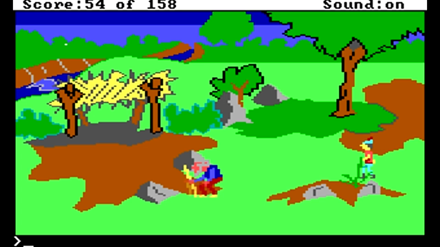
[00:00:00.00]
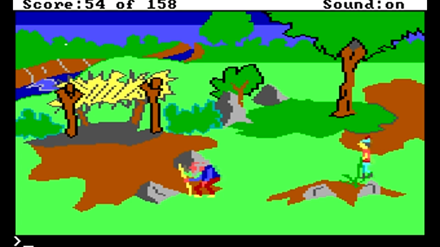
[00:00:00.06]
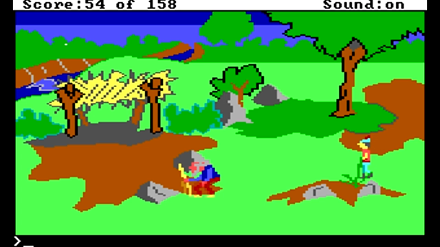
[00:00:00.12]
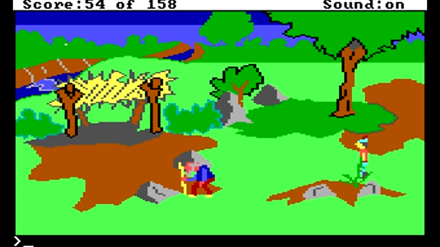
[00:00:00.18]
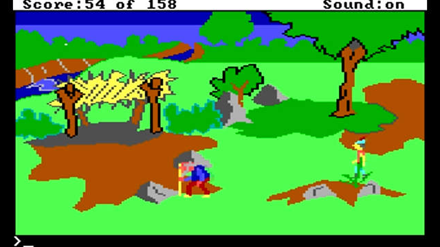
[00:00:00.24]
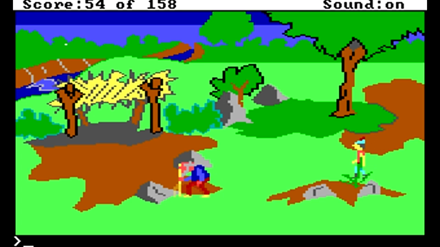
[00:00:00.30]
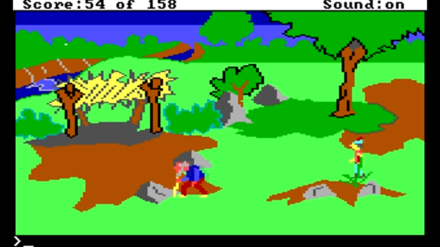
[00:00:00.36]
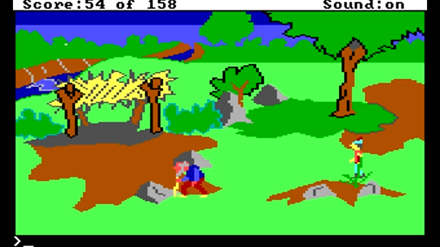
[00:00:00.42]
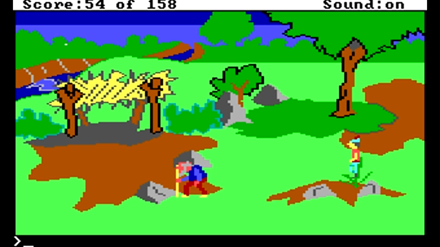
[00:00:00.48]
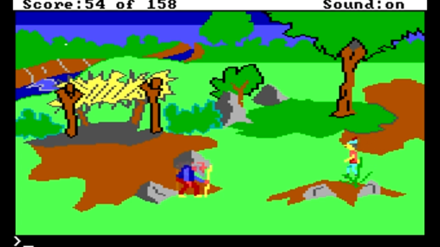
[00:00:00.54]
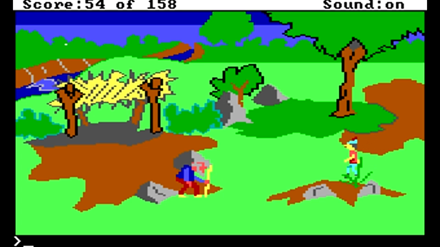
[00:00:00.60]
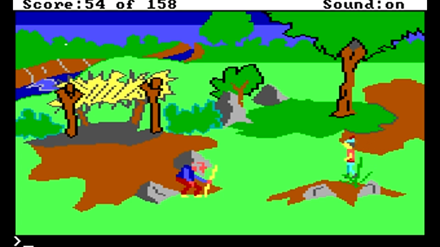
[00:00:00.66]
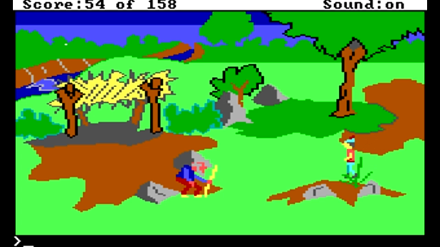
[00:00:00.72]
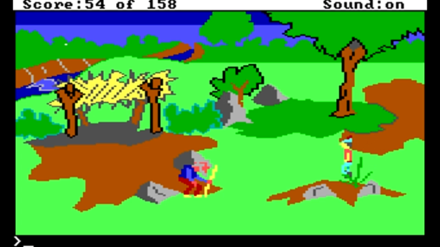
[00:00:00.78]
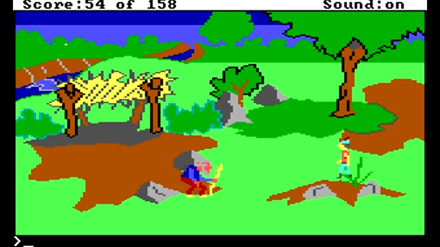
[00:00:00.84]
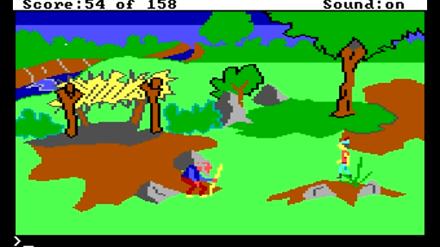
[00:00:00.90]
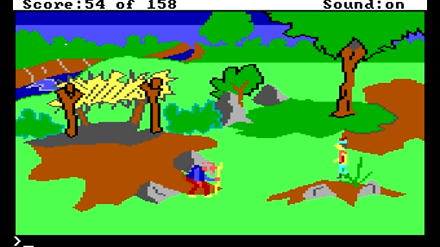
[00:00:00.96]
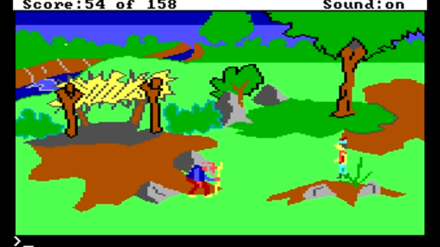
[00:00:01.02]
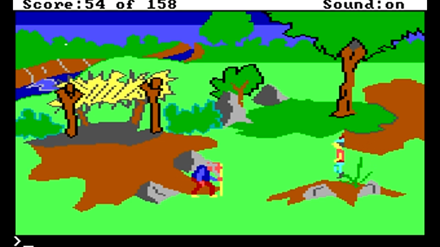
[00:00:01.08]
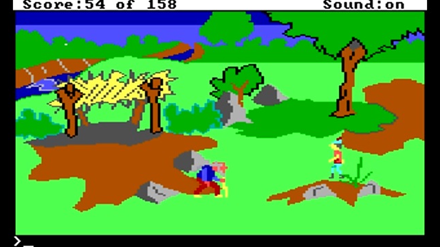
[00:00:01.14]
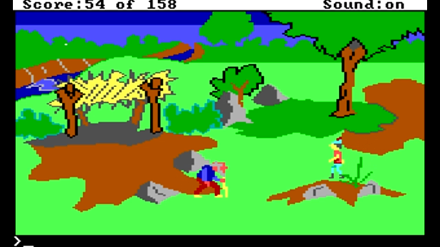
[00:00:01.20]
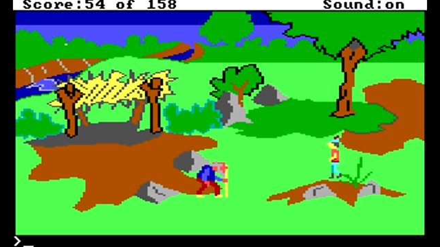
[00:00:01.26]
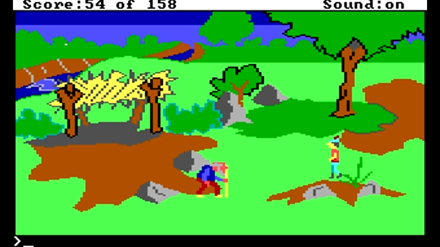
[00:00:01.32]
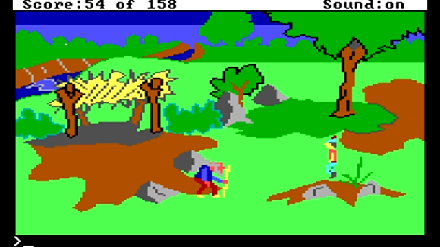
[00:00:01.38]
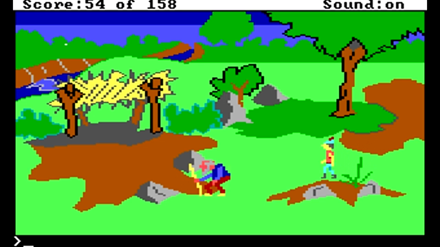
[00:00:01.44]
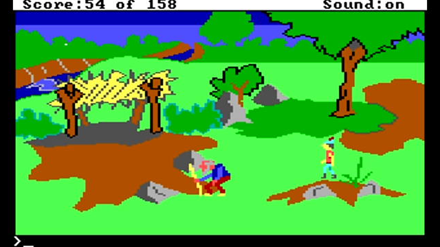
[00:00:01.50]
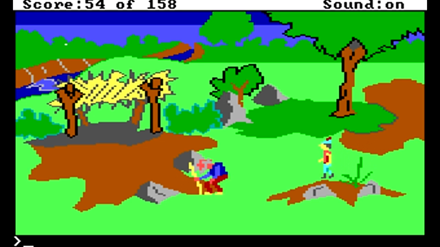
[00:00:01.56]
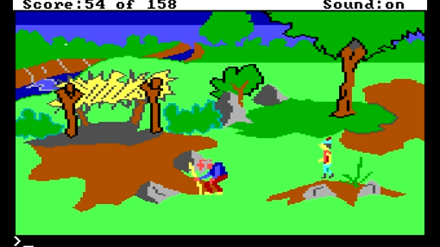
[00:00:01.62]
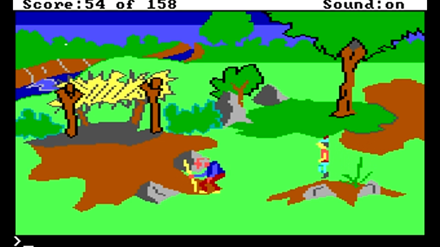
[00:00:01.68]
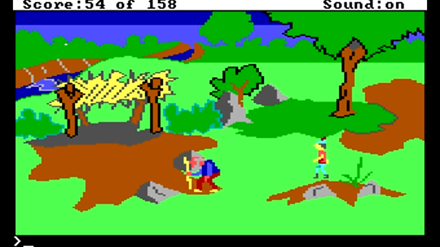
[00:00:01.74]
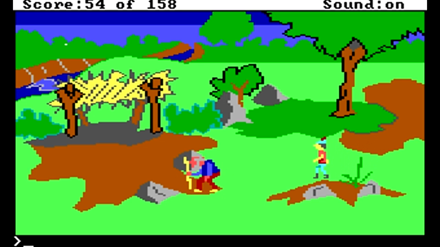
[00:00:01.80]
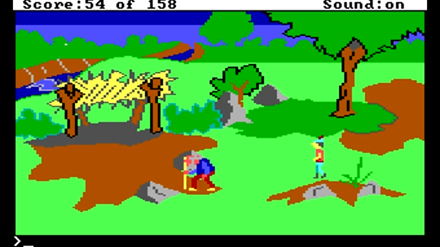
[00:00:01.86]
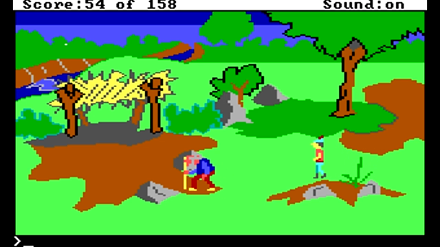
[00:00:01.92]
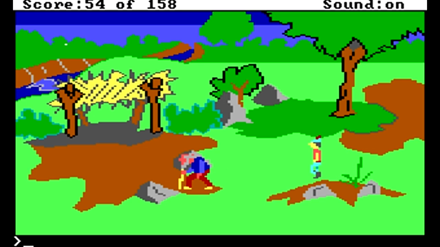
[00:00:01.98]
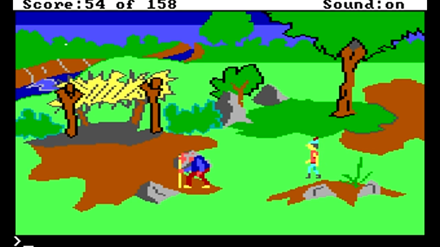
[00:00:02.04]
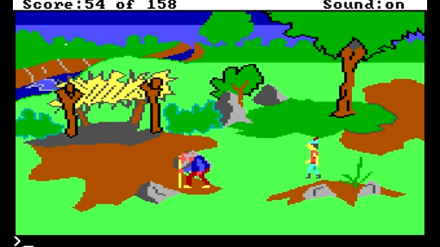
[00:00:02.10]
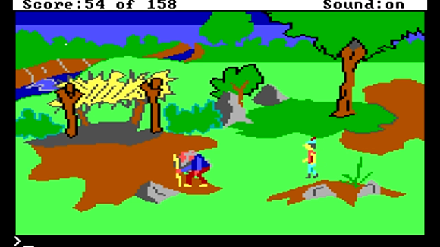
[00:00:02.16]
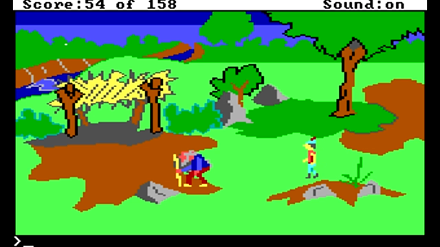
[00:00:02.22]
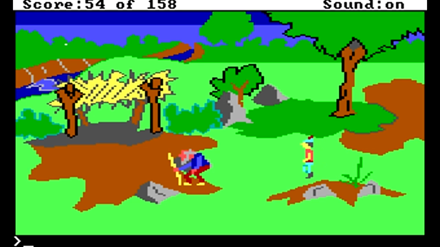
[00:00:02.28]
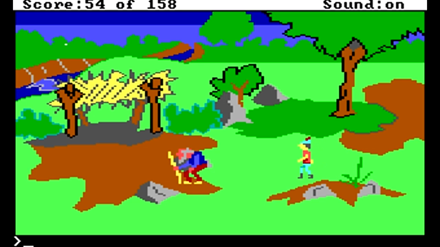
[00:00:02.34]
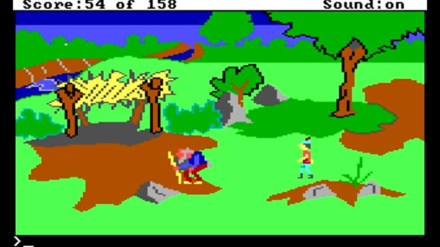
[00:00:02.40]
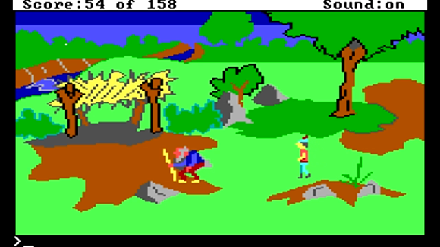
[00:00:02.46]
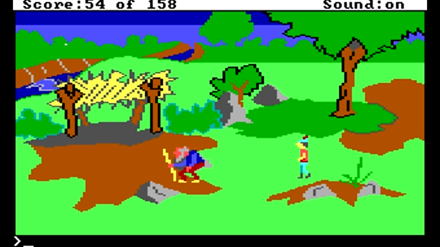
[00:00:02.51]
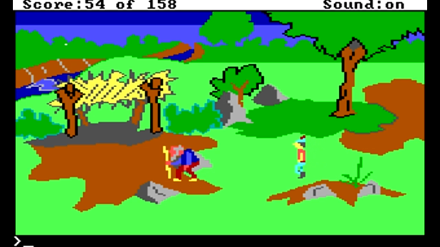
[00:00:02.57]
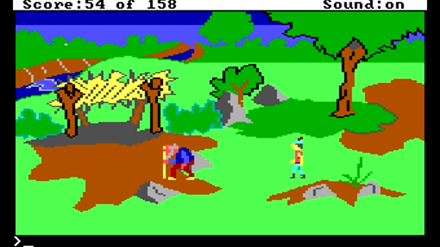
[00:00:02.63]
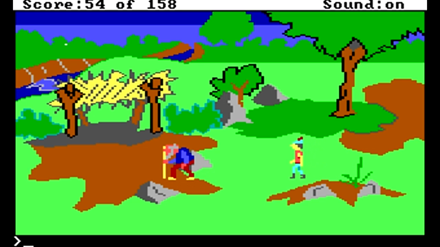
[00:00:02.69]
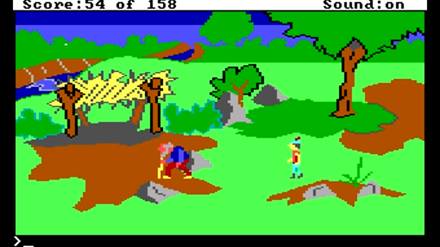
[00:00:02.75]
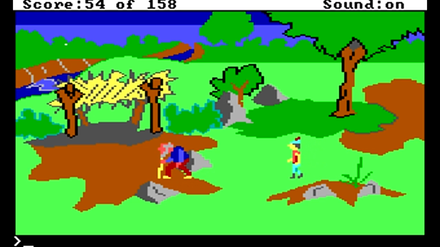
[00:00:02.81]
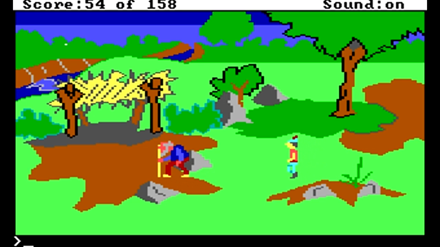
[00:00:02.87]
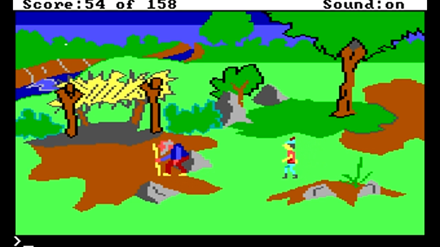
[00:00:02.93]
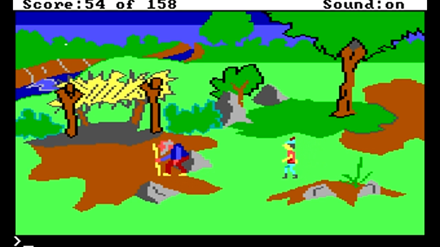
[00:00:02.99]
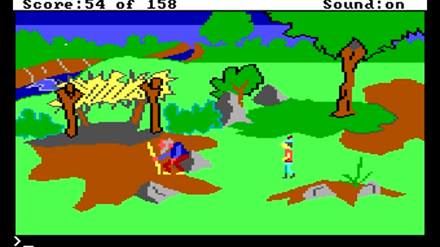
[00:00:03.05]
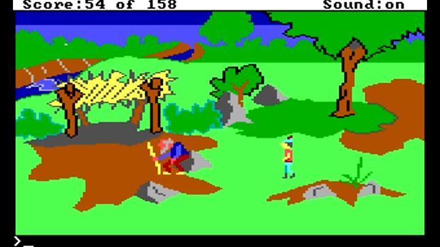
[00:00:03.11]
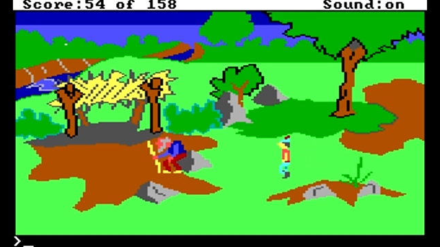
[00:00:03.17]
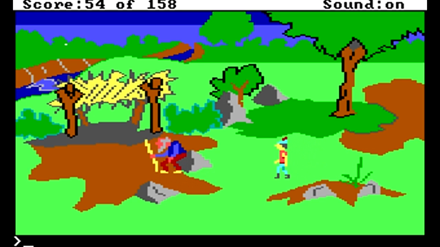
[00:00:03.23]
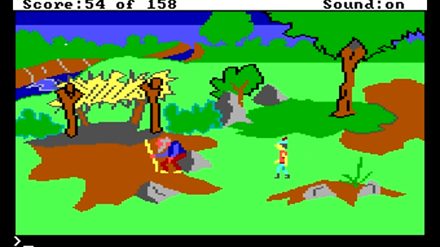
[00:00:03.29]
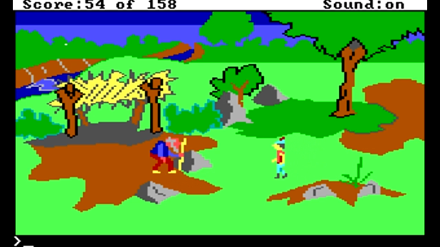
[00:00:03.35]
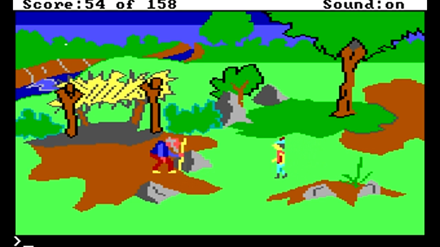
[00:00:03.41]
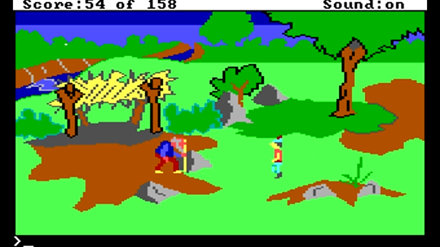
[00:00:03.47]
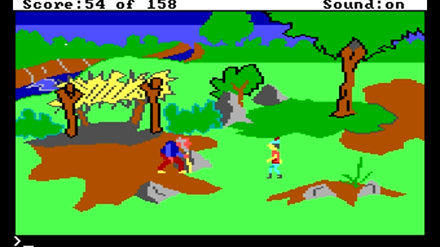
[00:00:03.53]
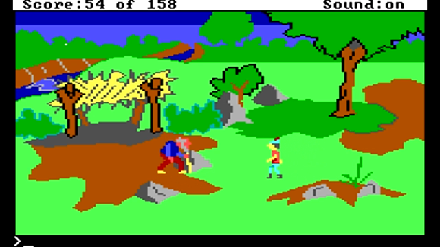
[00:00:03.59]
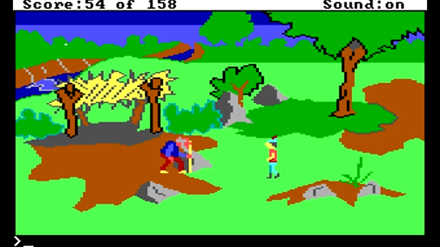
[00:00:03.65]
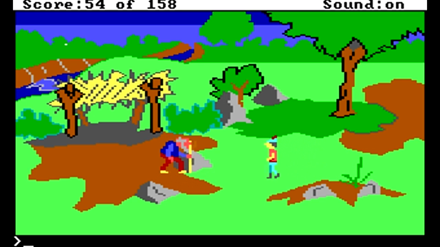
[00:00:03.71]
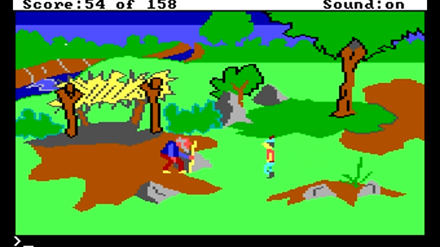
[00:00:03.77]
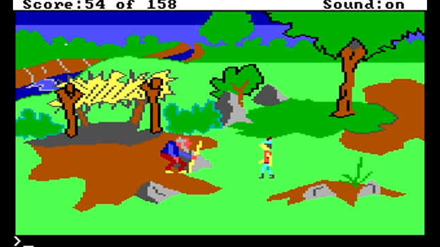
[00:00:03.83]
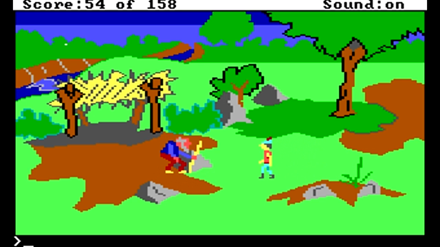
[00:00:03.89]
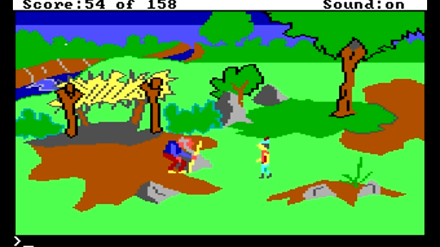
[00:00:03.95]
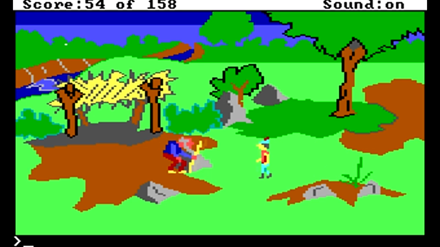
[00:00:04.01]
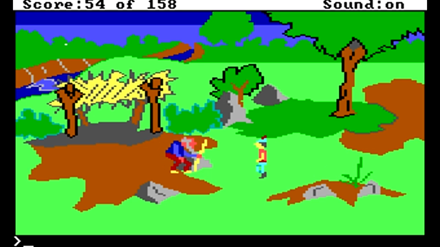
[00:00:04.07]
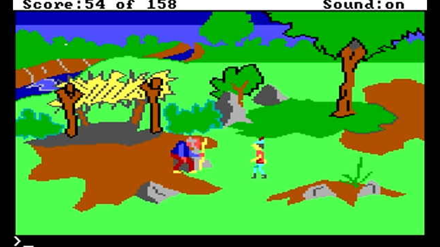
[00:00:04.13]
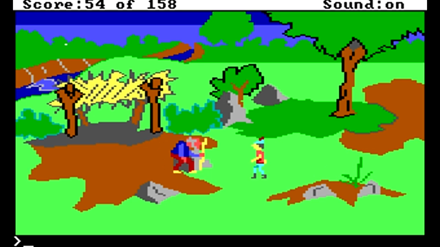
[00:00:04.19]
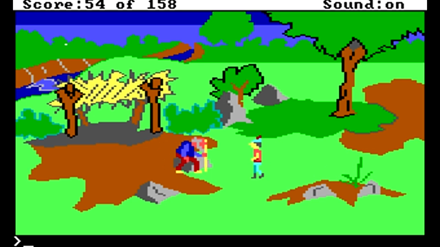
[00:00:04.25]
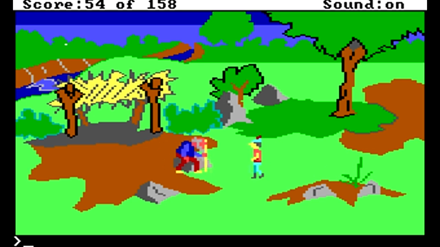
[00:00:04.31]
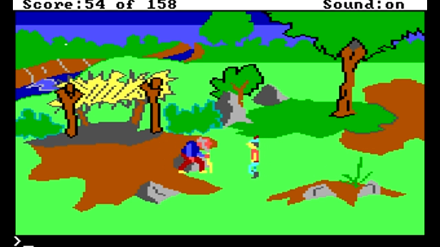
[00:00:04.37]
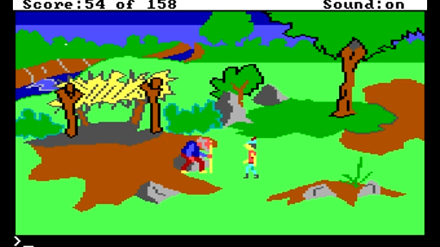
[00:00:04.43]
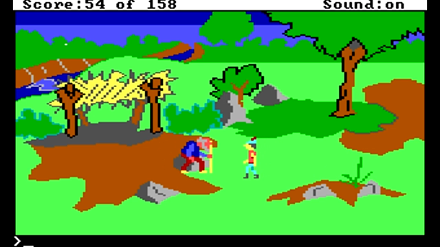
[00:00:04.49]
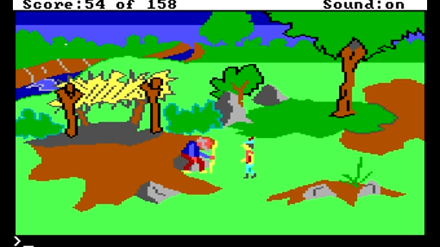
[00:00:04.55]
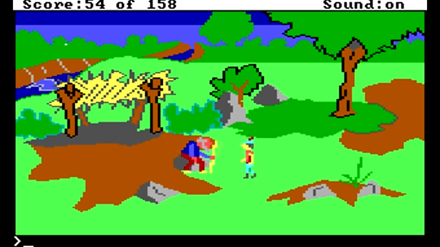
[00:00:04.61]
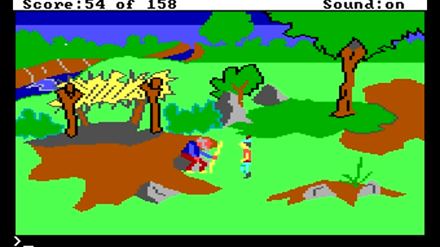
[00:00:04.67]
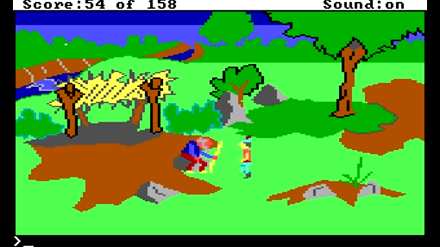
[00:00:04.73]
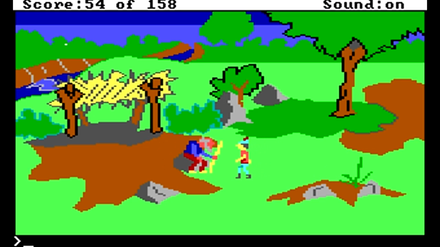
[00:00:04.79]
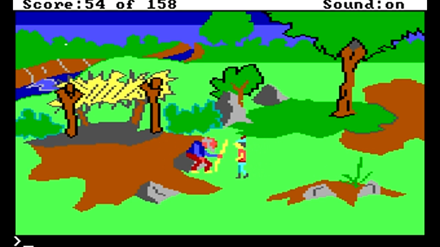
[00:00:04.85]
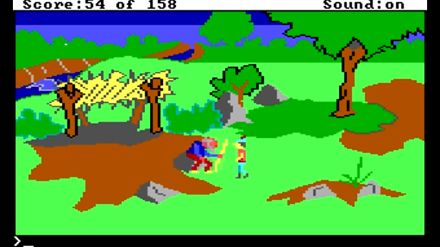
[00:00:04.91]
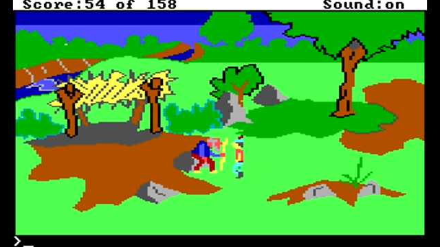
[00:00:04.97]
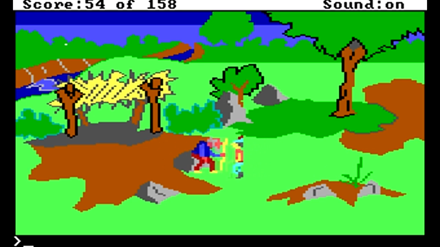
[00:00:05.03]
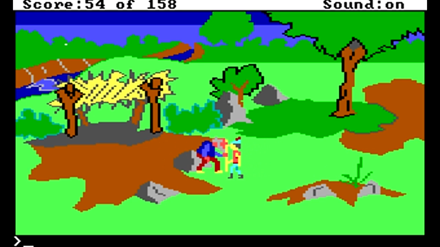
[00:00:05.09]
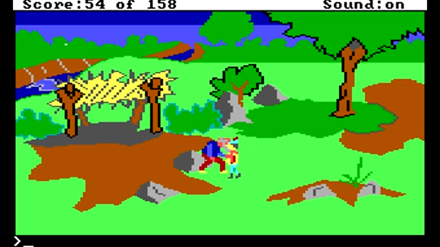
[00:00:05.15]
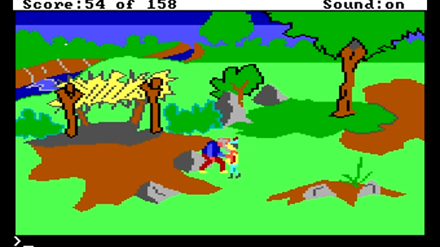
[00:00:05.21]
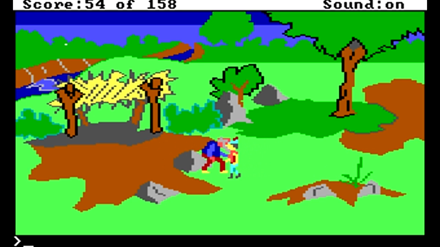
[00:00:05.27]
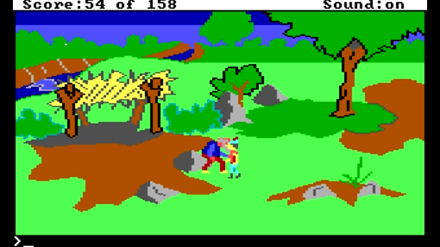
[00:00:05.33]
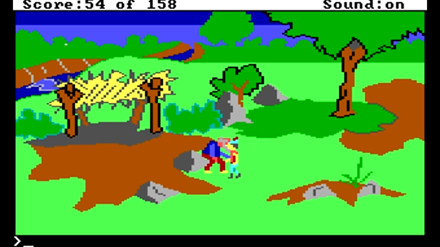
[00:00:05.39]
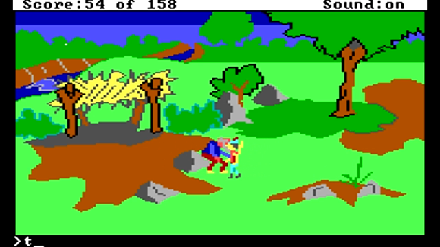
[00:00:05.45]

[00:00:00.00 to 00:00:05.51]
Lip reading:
Nobody's mouth can be seen.